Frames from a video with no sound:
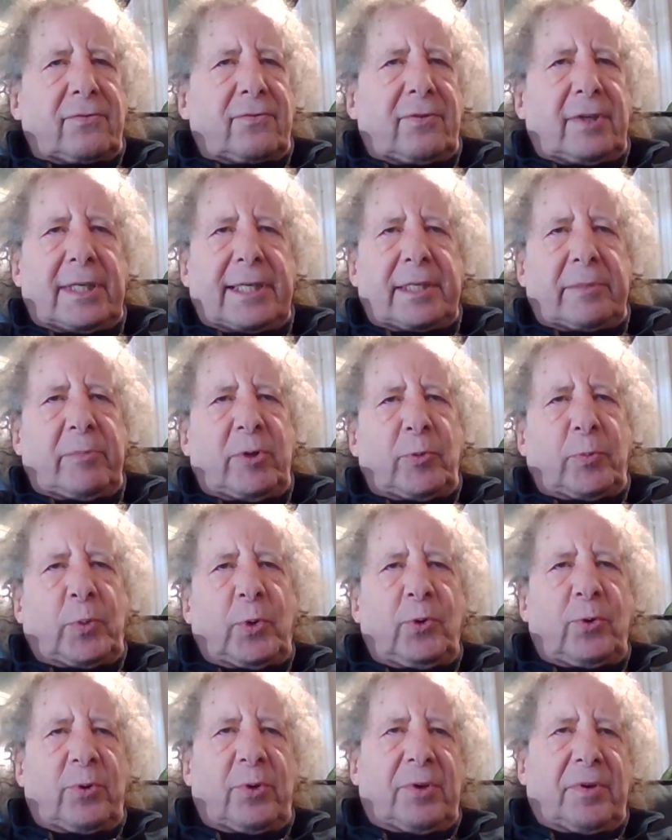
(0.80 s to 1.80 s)
Vladimir
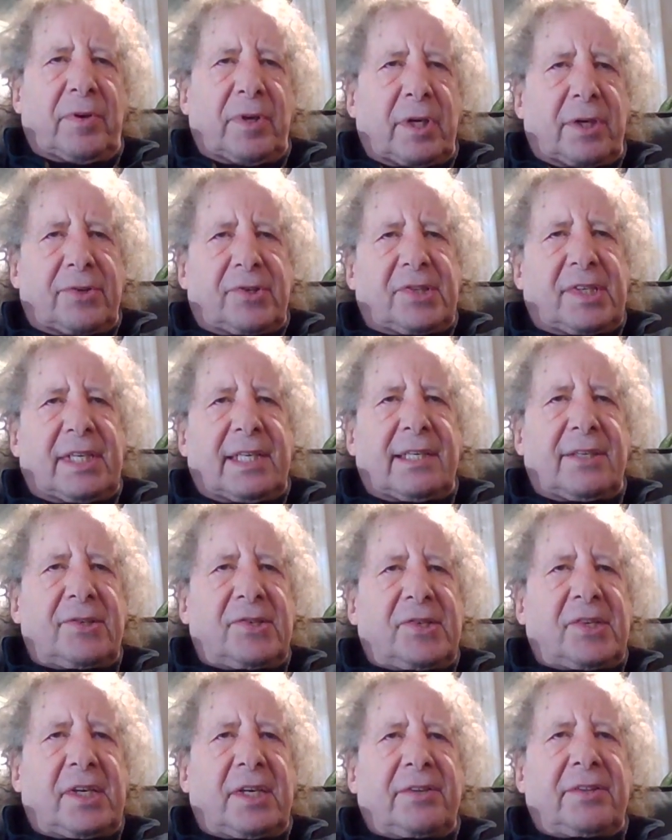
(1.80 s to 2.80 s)
Putin
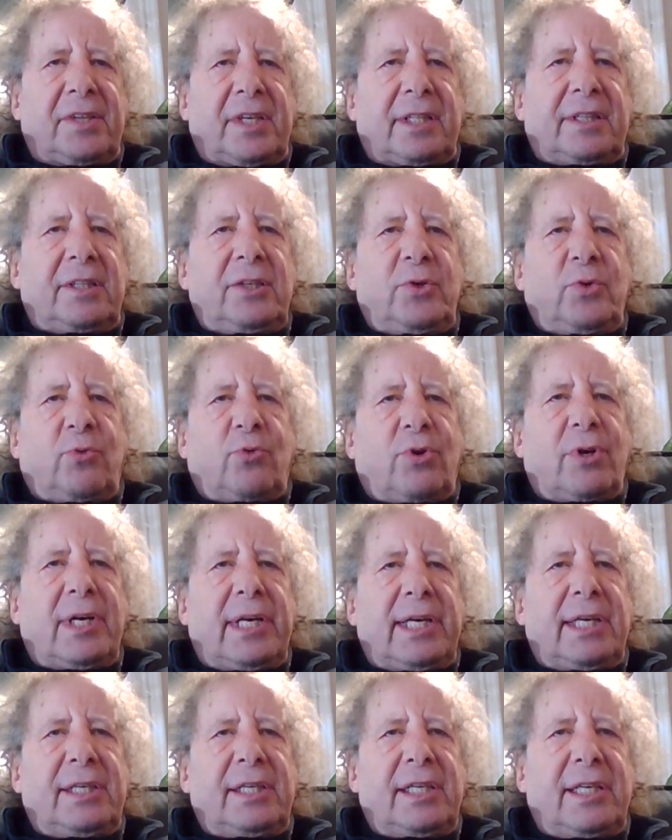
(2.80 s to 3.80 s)
says that the
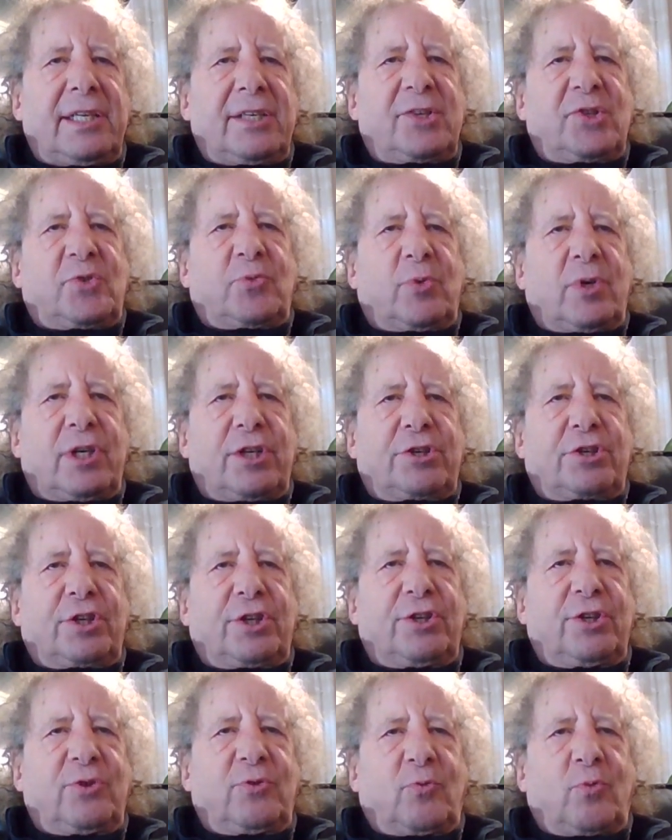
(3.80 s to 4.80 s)
Ukraine is
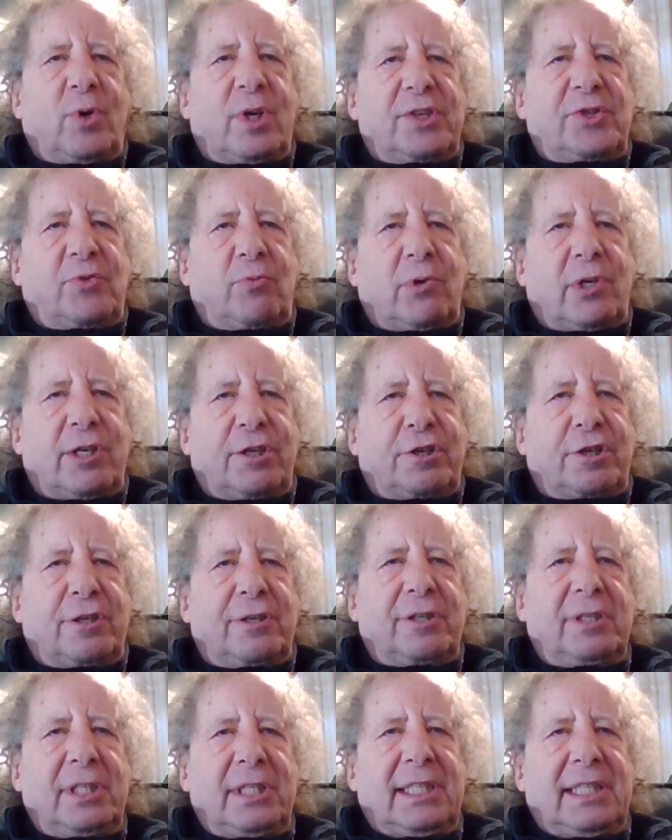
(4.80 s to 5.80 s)
Russia, was
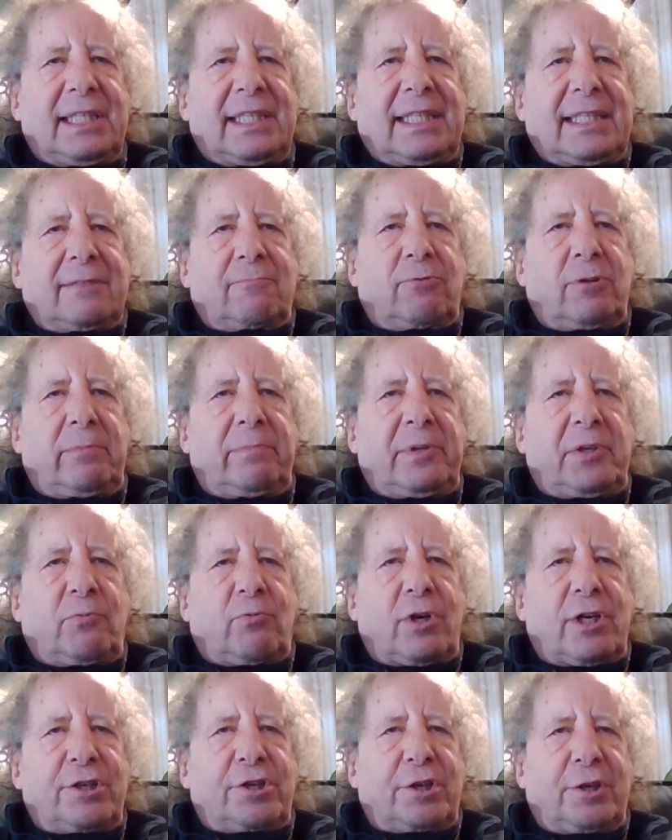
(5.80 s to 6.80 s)
Russia, and will be
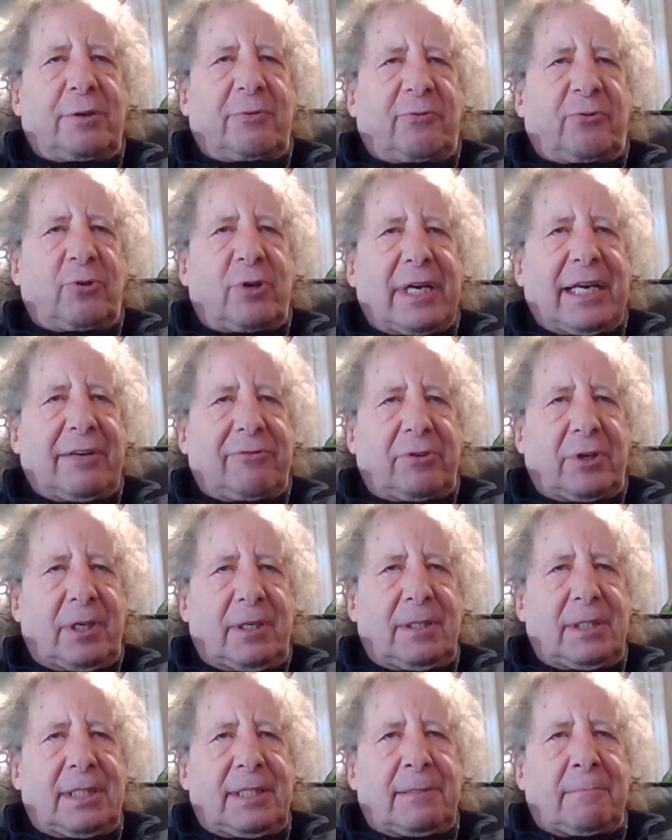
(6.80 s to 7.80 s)
Russia forever.
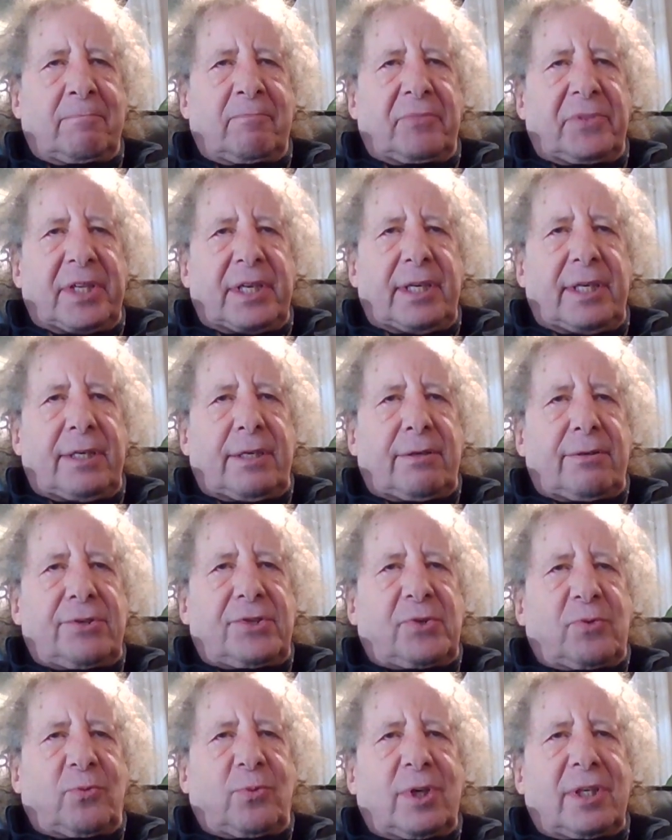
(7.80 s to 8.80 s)

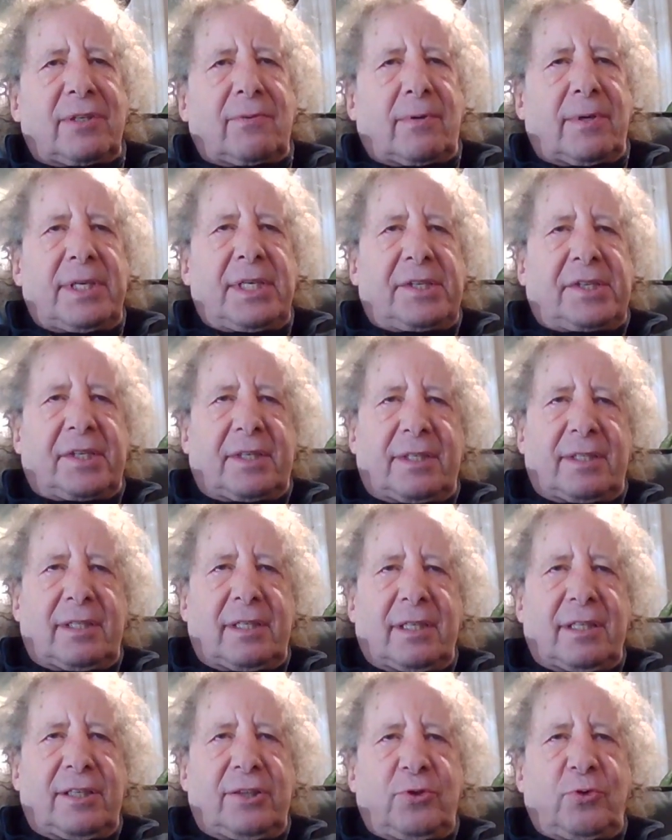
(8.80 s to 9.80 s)
Here's one reason
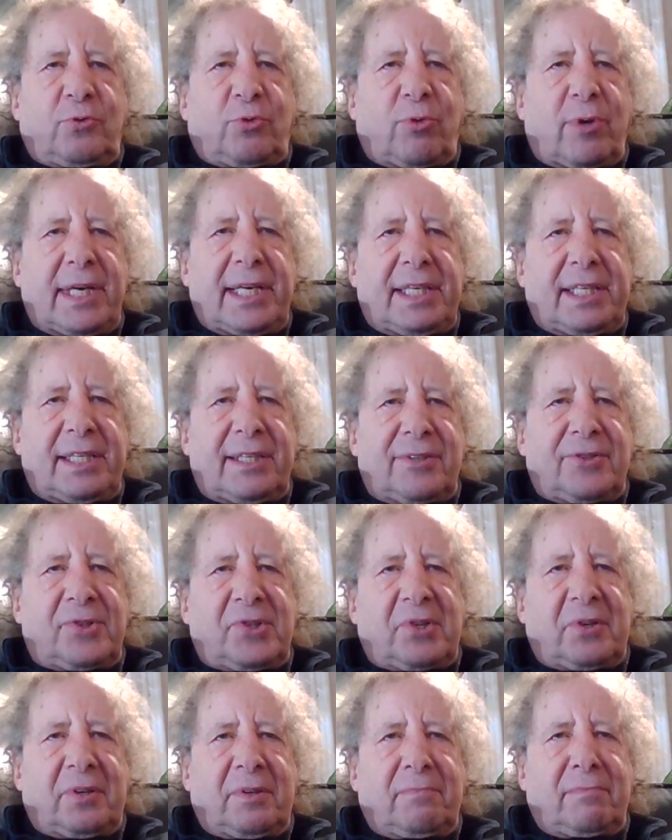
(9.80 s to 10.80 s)

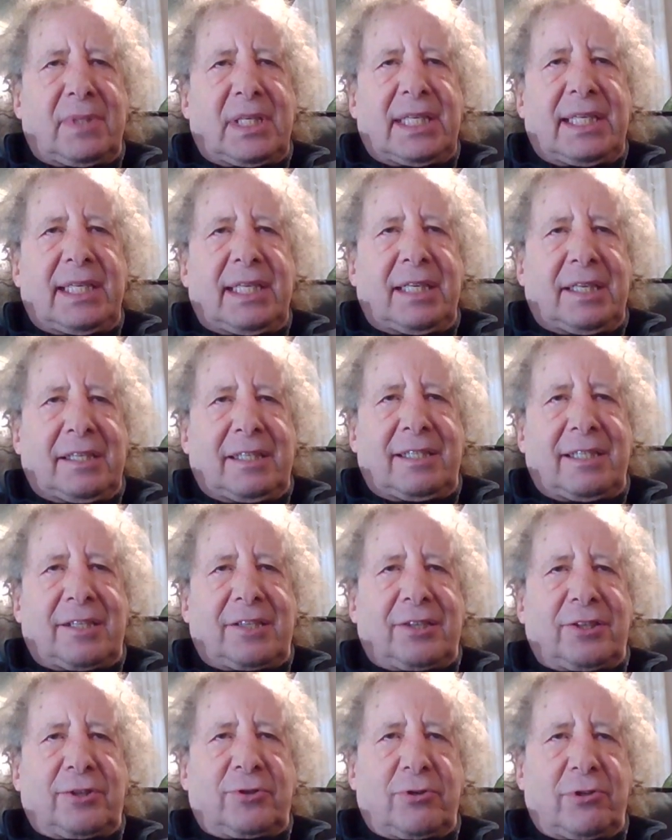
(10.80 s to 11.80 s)
Ukrainians may
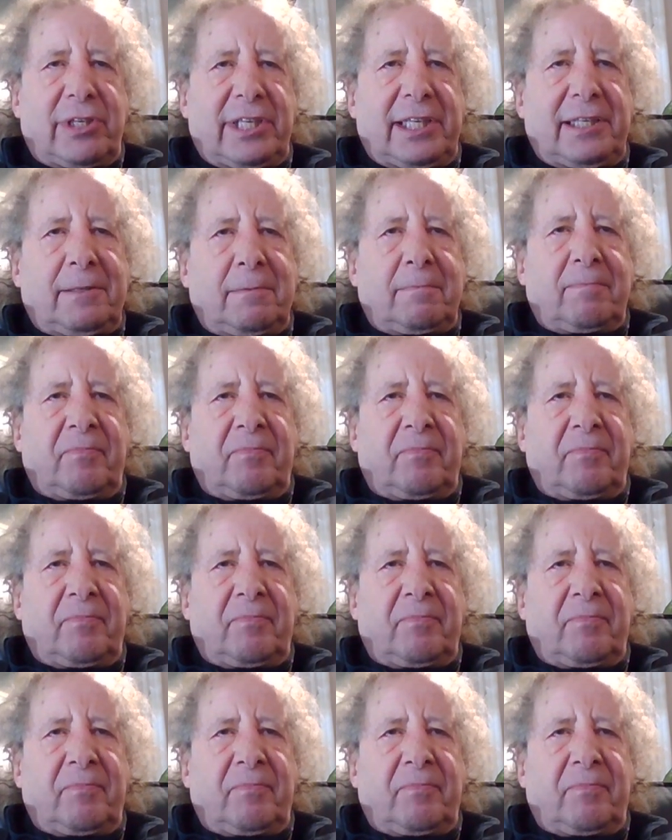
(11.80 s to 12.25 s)
disagree.